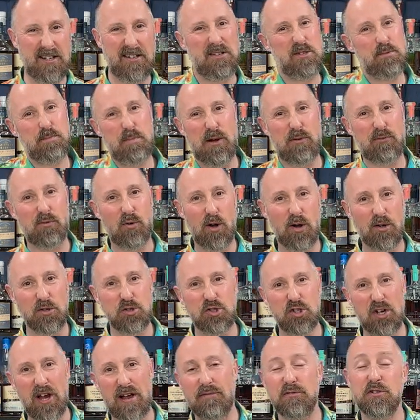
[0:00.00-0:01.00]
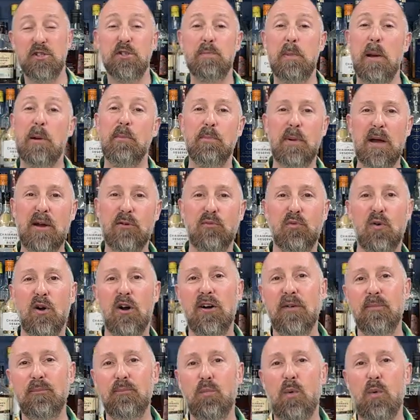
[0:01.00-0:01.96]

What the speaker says: It's Belvoir, it's chav. It's spelled Belvoir.